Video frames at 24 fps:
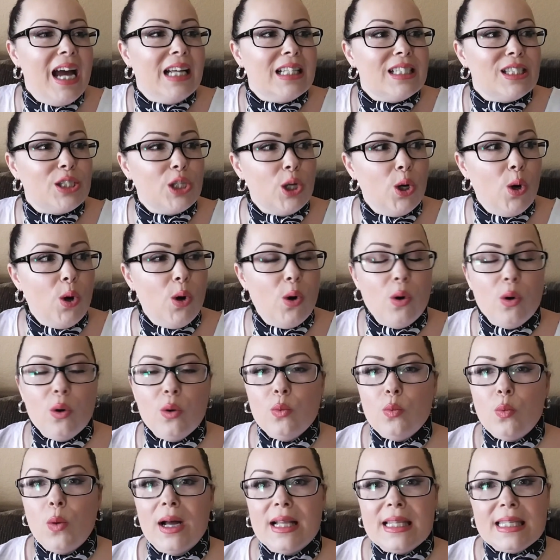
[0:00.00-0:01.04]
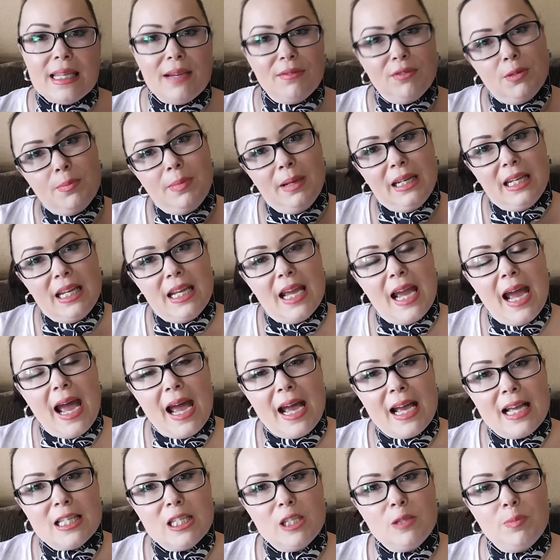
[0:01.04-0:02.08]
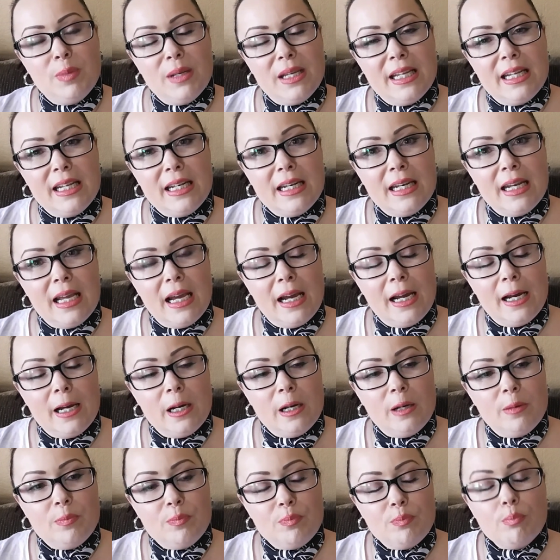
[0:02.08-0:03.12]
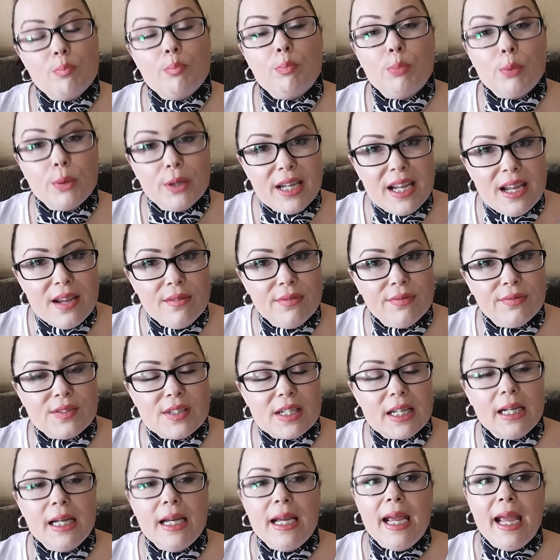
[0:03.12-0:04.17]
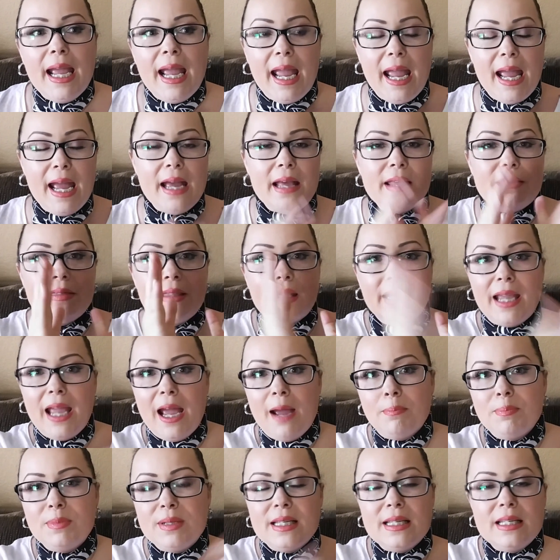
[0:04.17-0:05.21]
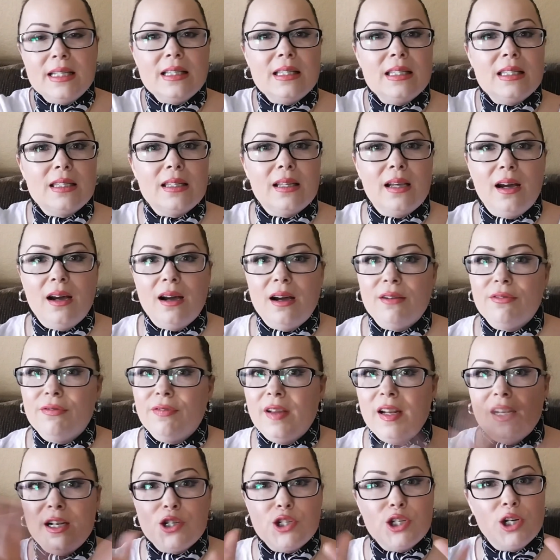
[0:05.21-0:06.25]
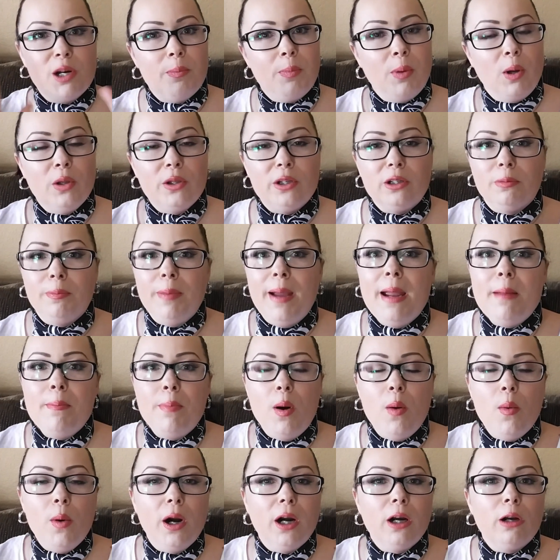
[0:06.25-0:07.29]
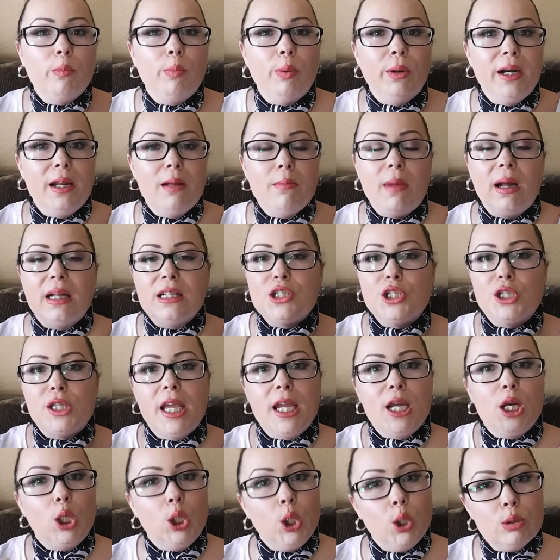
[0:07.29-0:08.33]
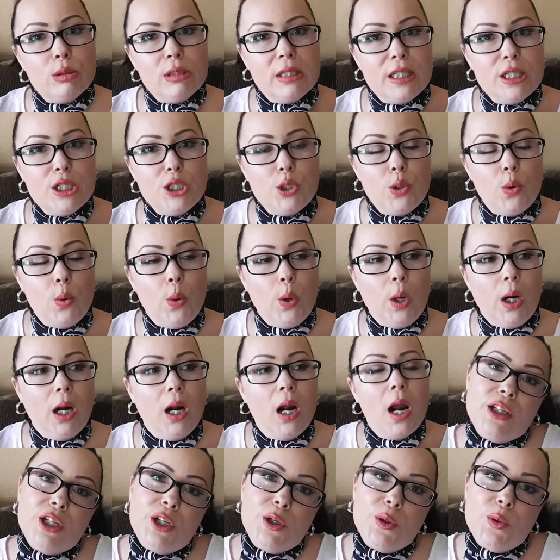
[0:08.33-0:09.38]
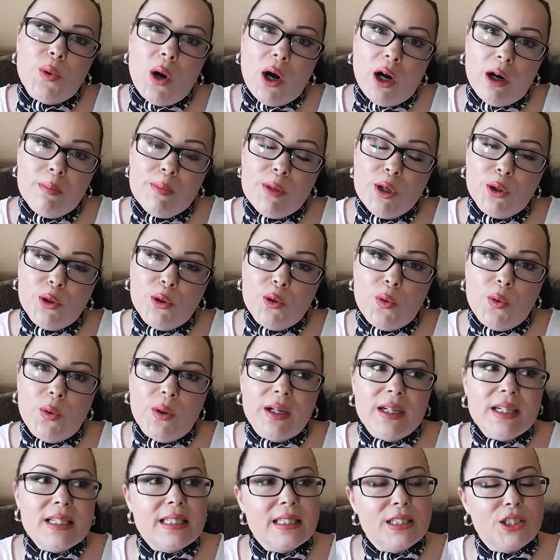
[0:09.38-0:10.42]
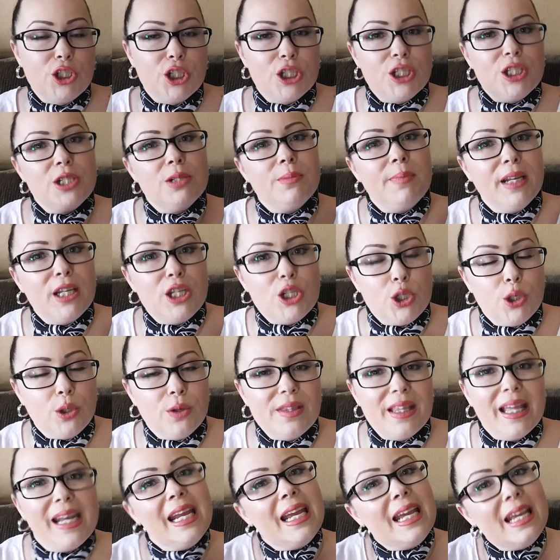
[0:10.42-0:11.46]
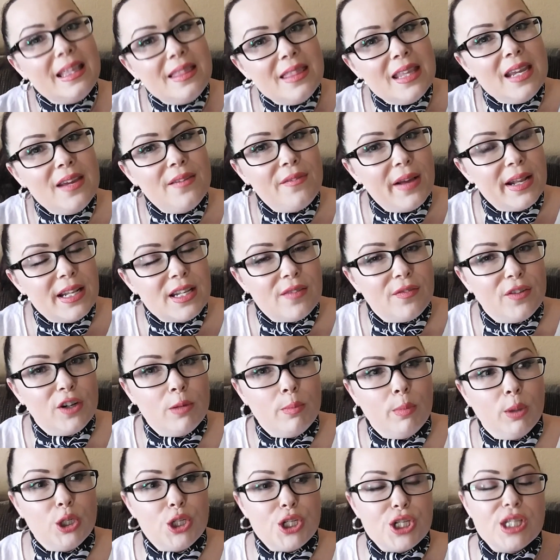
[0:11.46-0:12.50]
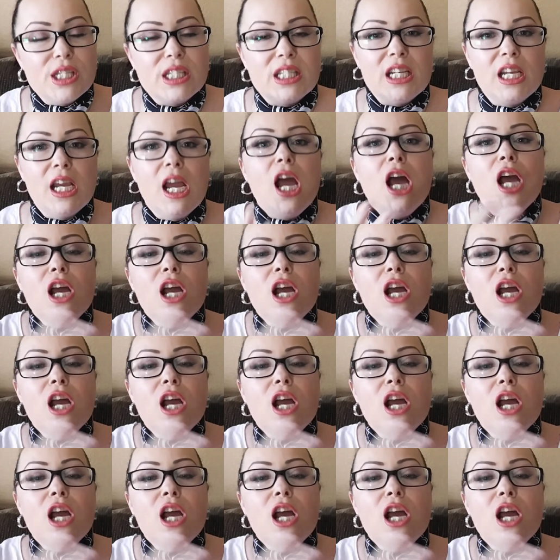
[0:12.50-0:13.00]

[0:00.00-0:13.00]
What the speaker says: So once everybody has been briefed, and the captains finish up all their paperwork, pretty much they close the door. You arm your doors just to make sure that in the event of an emergency,